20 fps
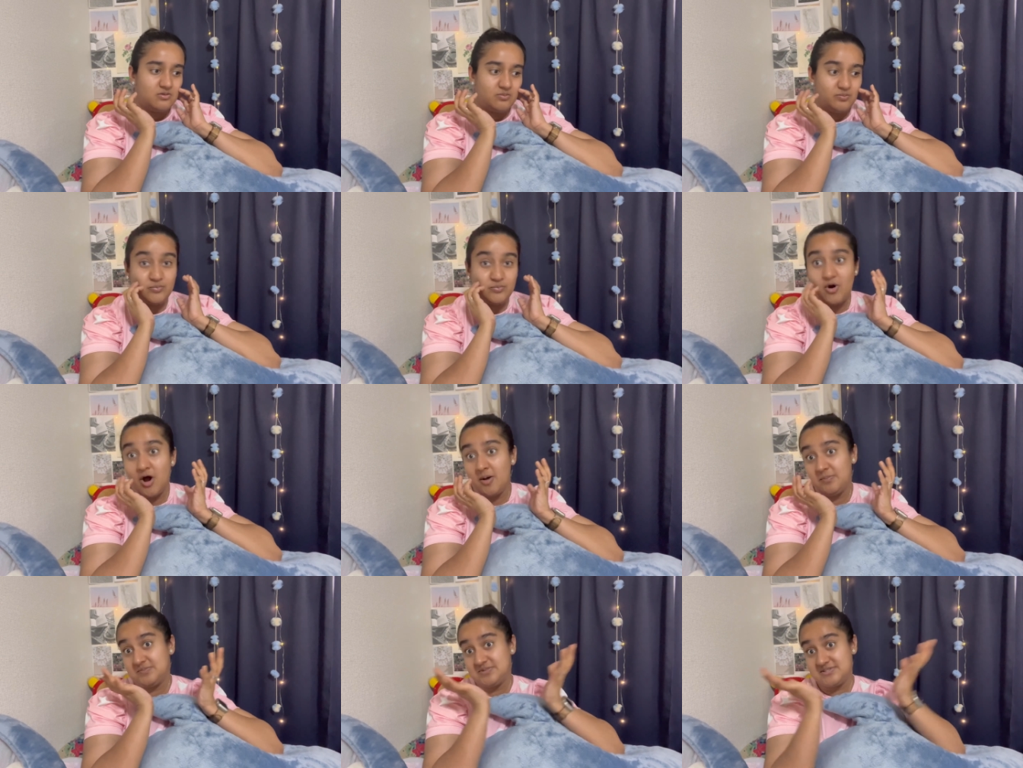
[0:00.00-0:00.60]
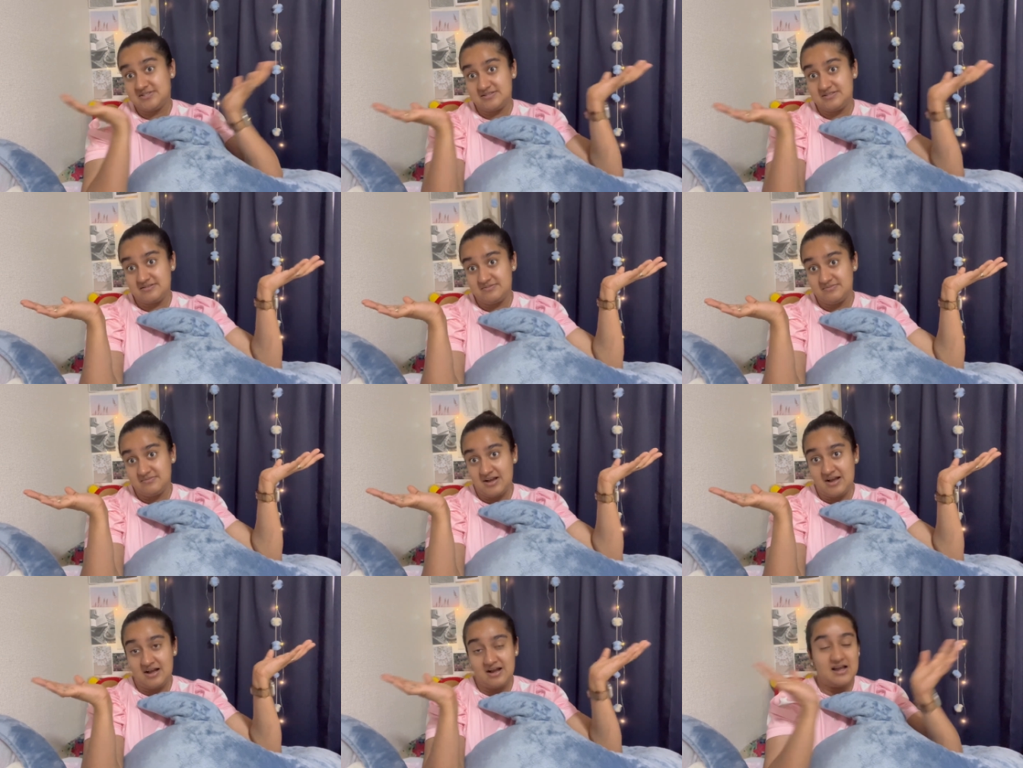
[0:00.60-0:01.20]
Props.
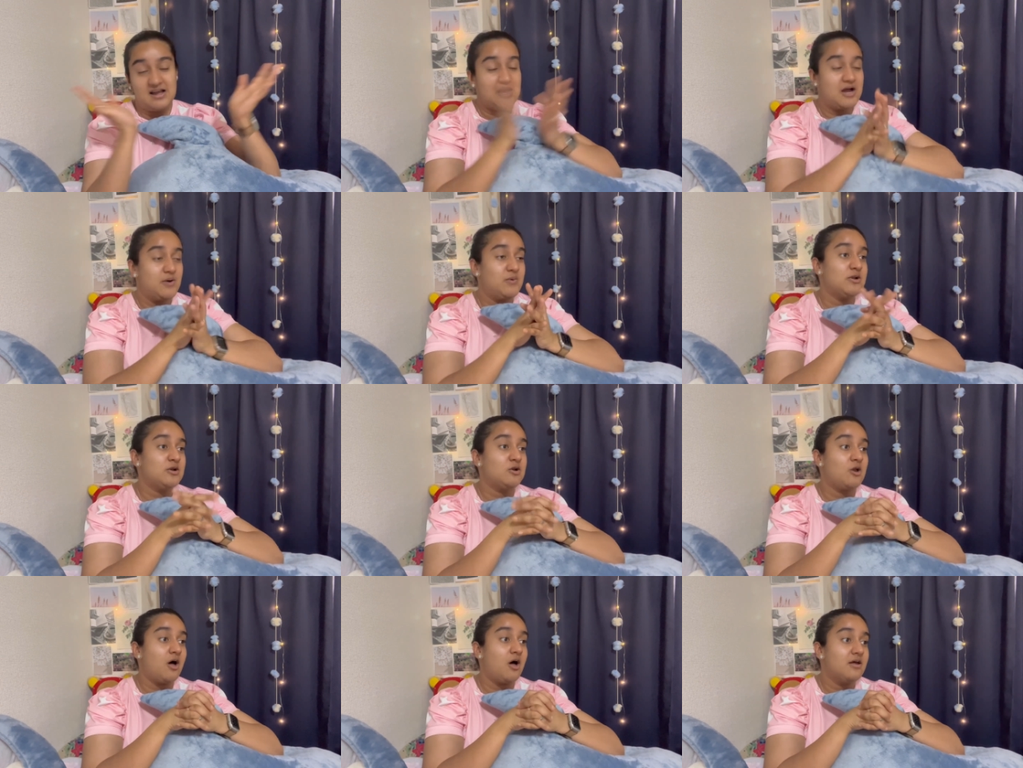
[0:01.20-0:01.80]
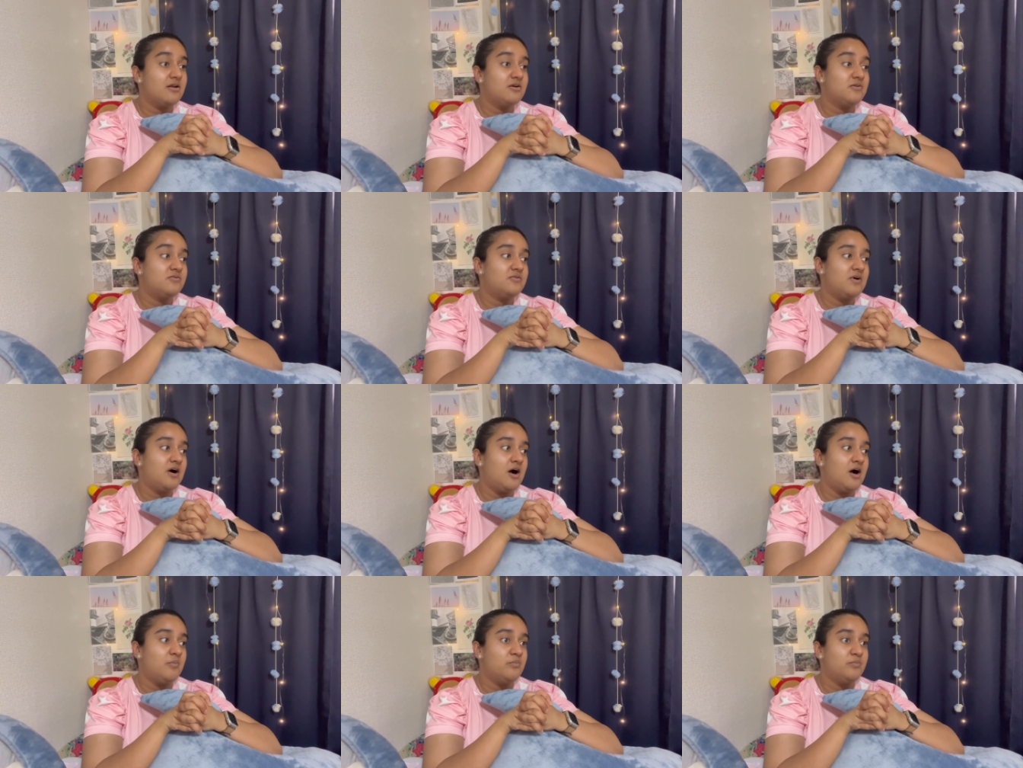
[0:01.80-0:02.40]
I have a lot of
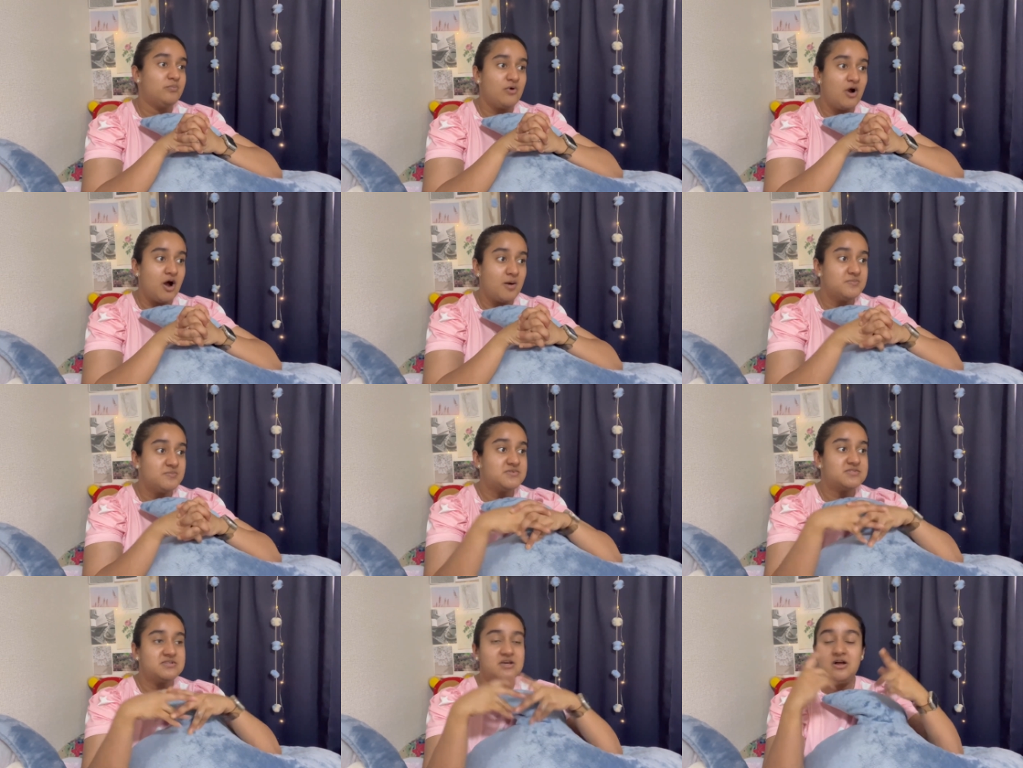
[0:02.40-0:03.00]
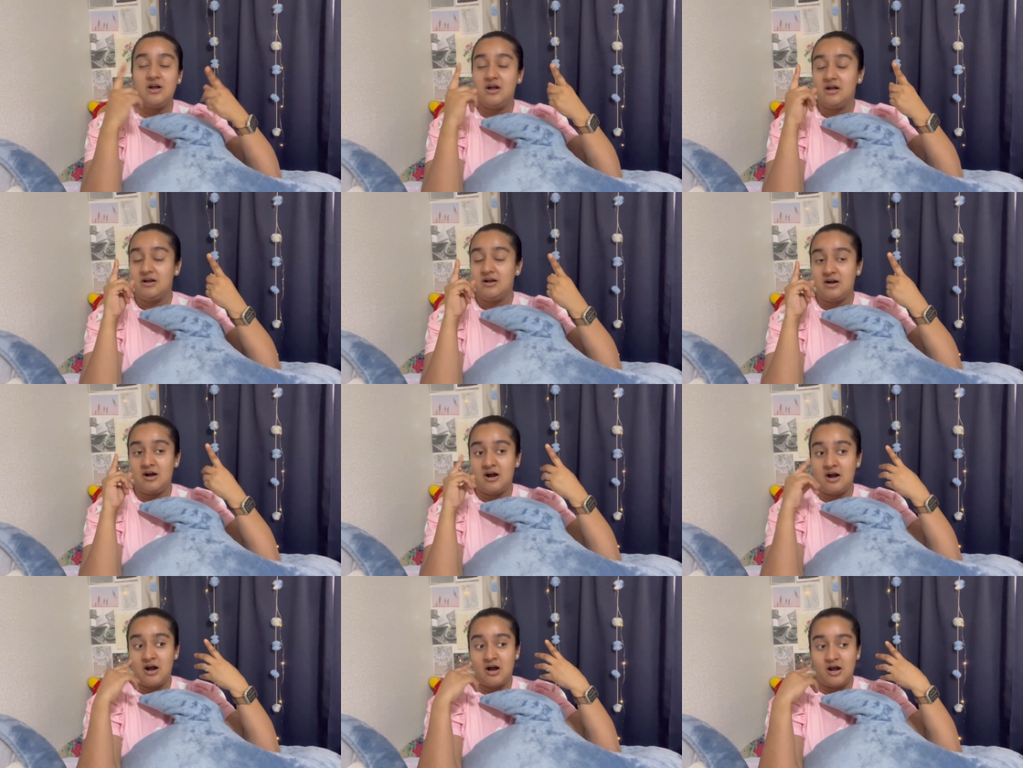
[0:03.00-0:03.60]
um, props,
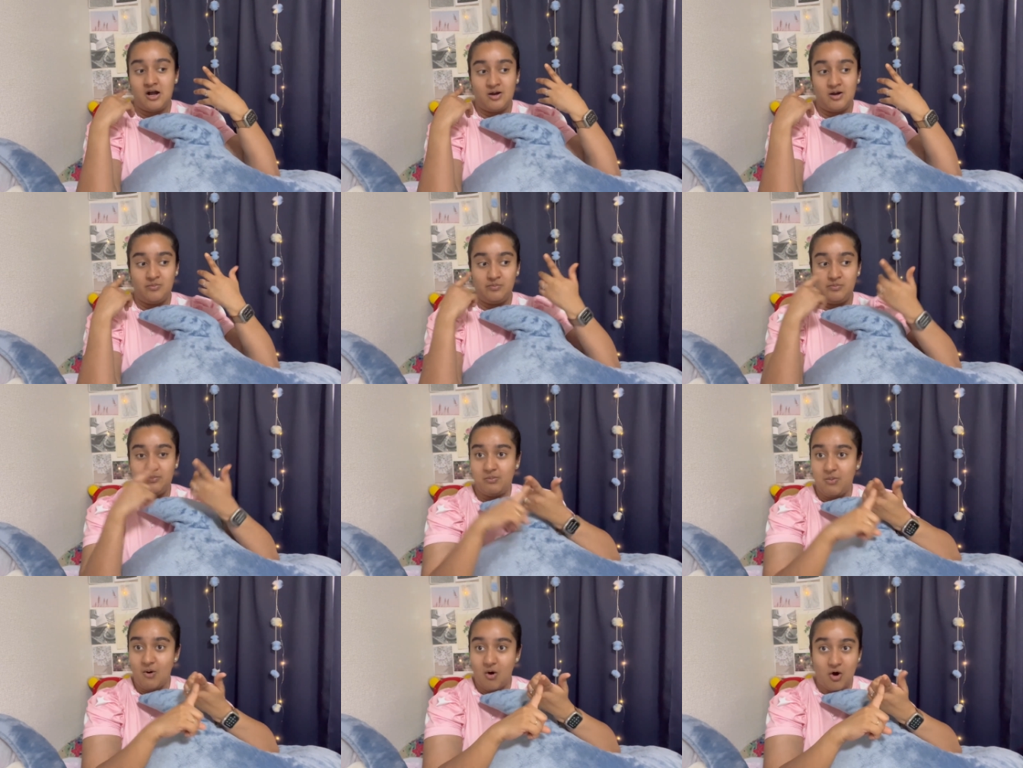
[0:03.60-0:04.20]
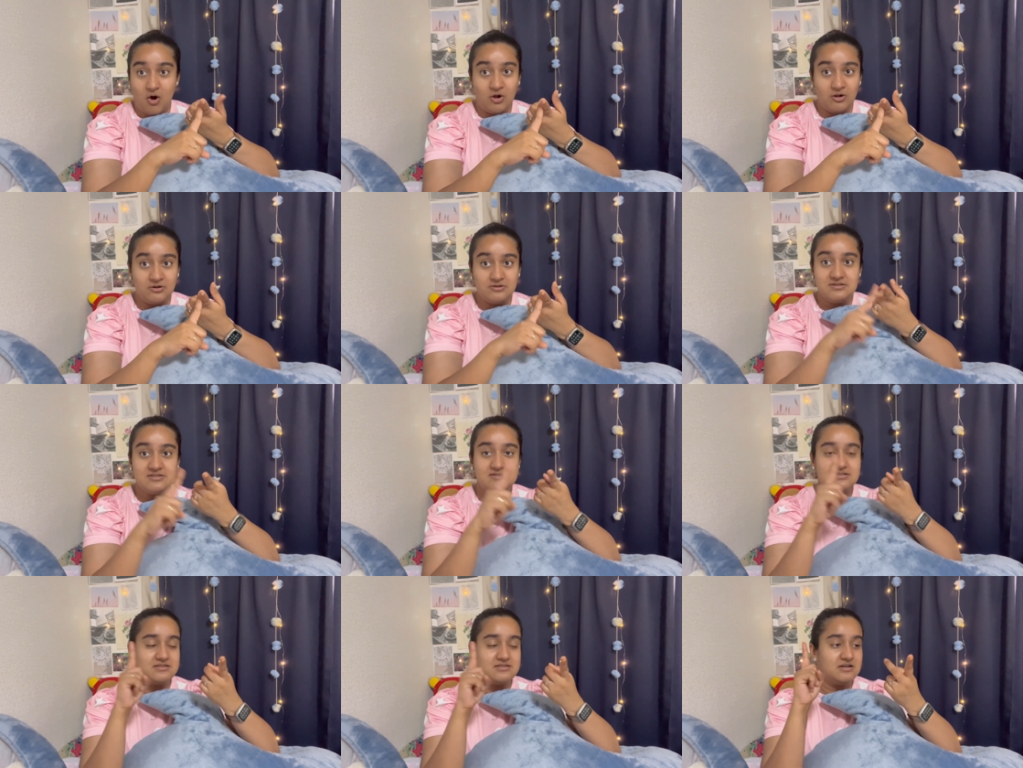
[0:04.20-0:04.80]
um,
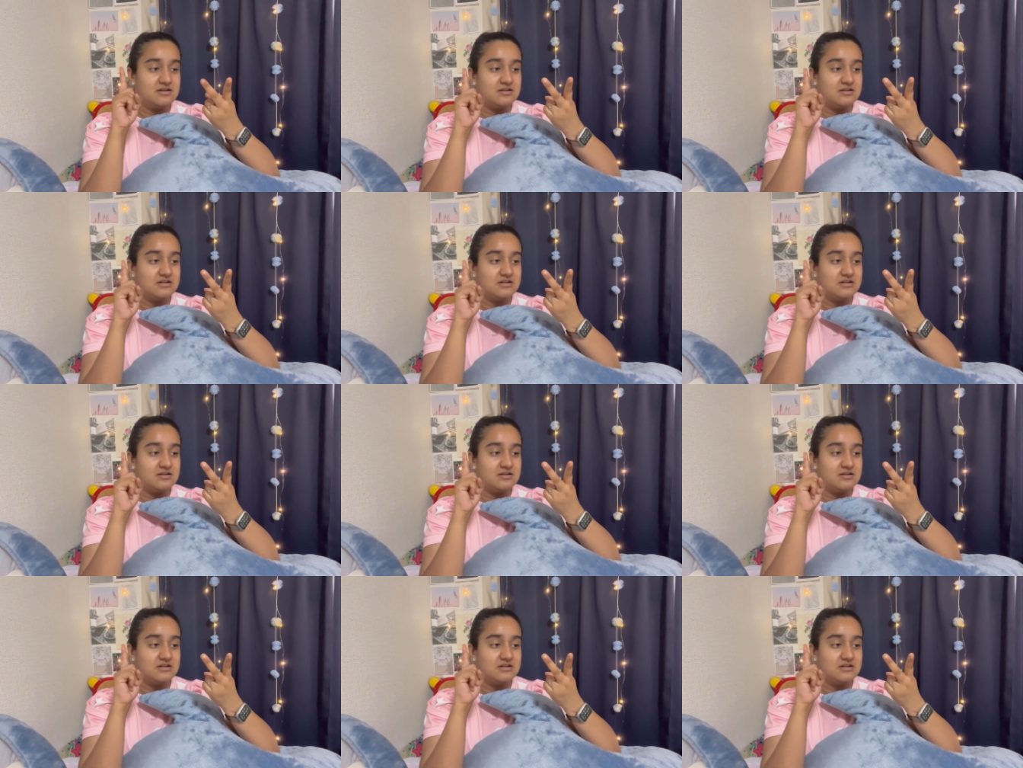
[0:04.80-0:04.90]
balls,